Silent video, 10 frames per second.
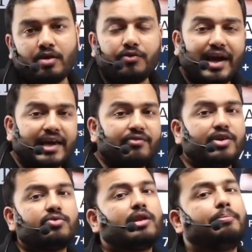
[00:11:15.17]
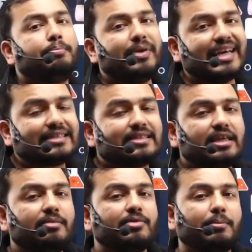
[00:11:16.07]
We are giving you the best
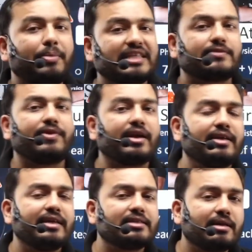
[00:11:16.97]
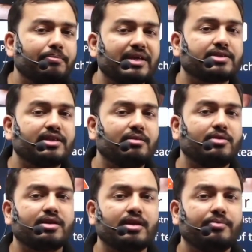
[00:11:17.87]
team, the best faculties, the best study
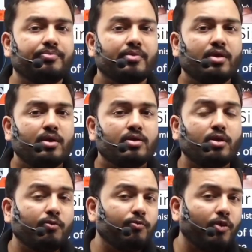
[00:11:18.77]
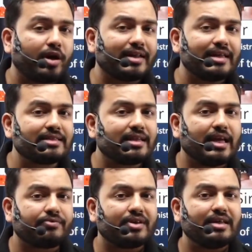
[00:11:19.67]
material. Now what is
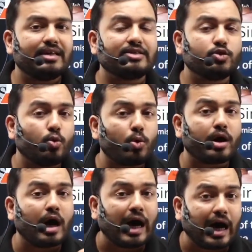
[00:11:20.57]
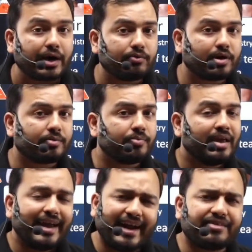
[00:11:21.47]
left is your hard work.
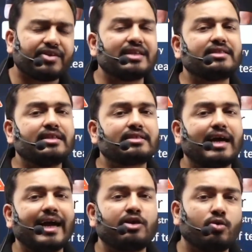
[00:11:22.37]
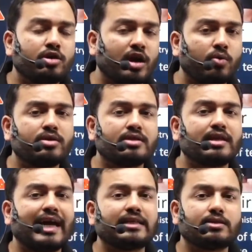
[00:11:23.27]
And trust these guys, don't doubt these
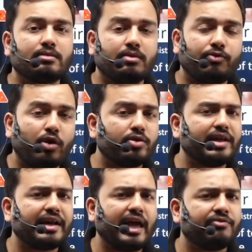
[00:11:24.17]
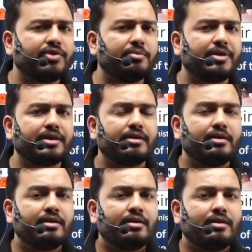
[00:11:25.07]
guys, follow their every bit.
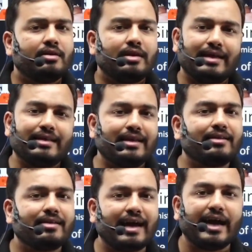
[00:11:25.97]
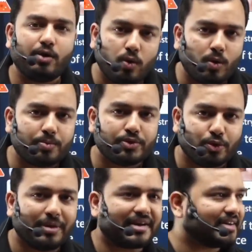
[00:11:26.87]
And then I hope you
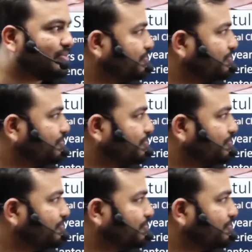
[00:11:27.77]
make it.